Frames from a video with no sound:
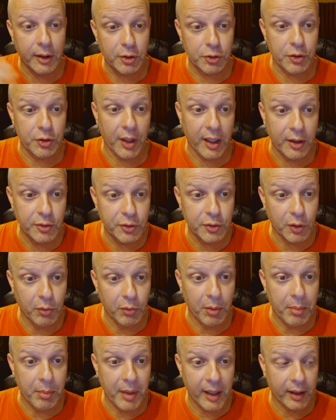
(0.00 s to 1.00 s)
exchange
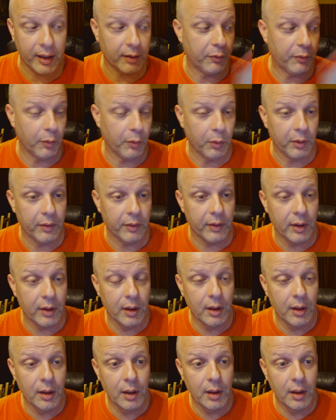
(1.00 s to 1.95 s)
going back and forth.